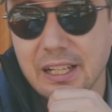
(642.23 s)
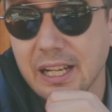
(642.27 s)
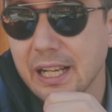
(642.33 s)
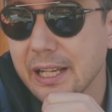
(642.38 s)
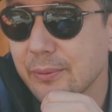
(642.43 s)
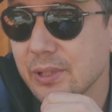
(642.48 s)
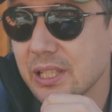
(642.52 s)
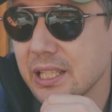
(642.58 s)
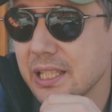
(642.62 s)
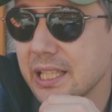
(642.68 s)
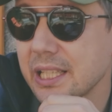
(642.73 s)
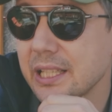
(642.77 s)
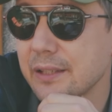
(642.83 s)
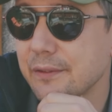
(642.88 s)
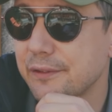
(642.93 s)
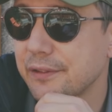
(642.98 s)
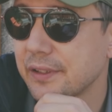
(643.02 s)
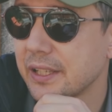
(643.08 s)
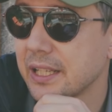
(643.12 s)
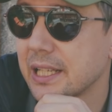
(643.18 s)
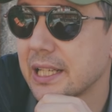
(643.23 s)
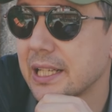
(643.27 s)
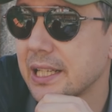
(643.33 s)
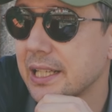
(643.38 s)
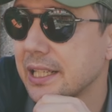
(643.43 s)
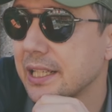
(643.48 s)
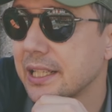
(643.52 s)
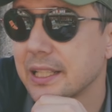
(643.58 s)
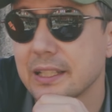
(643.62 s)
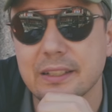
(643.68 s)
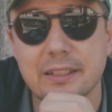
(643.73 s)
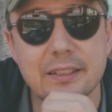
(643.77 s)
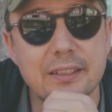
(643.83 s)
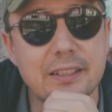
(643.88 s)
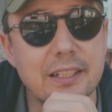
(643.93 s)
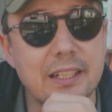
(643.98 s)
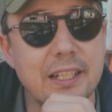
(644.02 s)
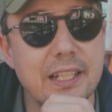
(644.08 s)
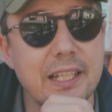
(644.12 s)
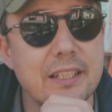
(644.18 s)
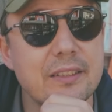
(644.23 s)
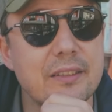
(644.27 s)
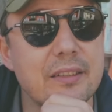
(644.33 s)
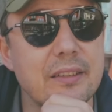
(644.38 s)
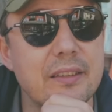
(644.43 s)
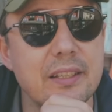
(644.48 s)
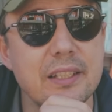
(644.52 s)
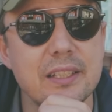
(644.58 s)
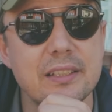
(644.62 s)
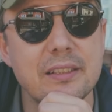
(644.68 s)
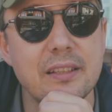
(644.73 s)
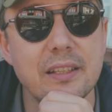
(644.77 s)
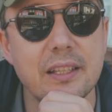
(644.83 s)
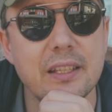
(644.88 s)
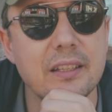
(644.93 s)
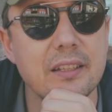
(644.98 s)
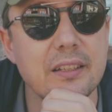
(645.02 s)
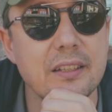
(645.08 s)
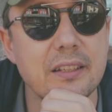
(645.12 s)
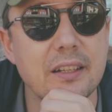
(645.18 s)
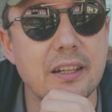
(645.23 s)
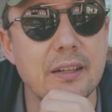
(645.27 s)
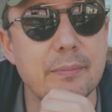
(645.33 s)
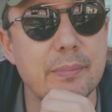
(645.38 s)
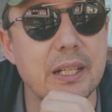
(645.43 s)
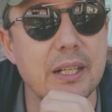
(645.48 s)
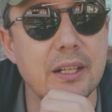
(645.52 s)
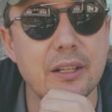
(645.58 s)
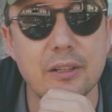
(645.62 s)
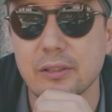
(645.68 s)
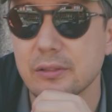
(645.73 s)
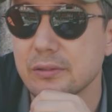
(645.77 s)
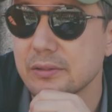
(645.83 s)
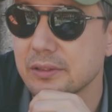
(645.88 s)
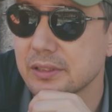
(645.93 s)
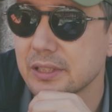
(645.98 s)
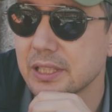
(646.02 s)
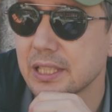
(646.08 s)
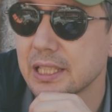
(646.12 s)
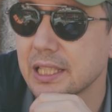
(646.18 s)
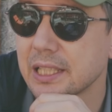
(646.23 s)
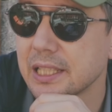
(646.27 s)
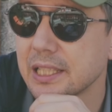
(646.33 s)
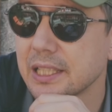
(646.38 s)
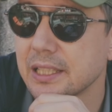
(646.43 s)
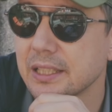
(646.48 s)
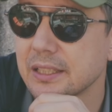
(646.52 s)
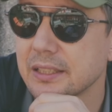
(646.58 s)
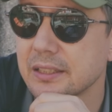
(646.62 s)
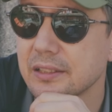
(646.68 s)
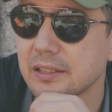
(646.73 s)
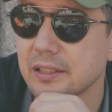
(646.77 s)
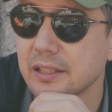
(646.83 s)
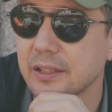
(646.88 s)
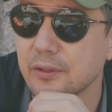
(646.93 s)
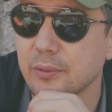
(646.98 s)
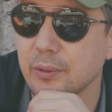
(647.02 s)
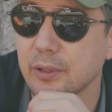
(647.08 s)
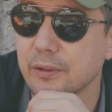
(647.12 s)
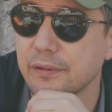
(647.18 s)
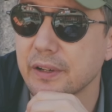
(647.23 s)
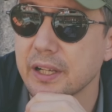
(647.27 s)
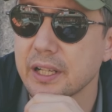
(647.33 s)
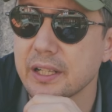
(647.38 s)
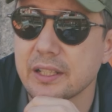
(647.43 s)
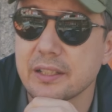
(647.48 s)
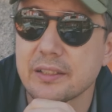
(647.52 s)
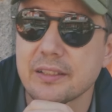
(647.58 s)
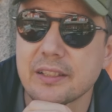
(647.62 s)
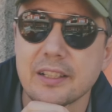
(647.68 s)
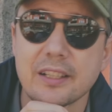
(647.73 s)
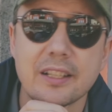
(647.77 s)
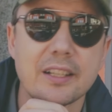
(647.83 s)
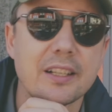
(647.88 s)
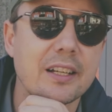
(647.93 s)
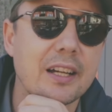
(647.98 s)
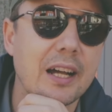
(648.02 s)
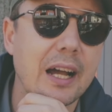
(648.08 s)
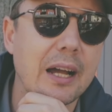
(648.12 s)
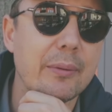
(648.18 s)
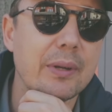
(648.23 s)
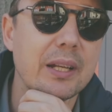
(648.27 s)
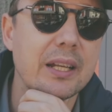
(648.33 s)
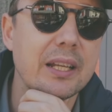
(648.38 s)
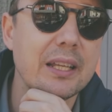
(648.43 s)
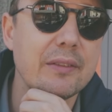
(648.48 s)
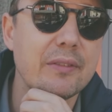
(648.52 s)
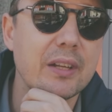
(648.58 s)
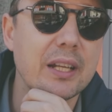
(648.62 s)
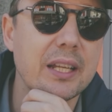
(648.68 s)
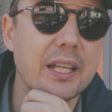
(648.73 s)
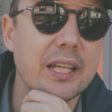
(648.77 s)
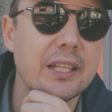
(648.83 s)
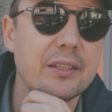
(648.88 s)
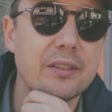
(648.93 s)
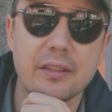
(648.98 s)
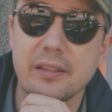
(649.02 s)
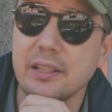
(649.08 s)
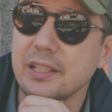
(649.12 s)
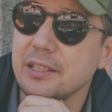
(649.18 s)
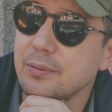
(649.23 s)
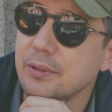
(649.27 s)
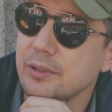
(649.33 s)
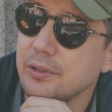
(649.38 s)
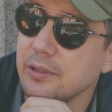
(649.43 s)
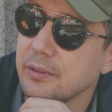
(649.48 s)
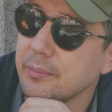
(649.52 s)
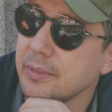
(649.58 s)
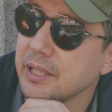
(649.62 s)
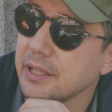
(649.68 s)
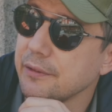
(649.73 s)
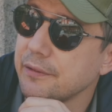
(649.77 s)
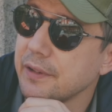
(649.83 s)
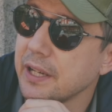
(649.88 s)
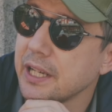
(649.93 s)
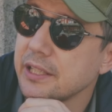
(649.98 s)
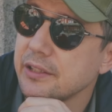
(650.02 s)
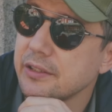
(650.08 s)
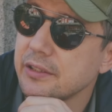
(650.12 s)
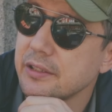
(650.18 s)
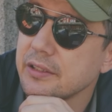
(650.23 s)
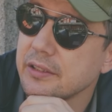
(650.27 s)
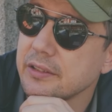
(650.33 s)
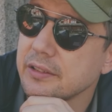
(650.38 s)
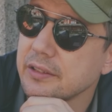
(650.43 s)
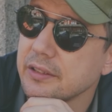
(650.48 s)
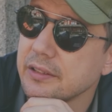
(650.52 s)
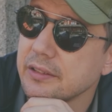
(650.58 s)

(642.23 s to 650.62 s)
I will leave a link to this thing below if you want to find it. I will leave a link to this one, to the manufacturer.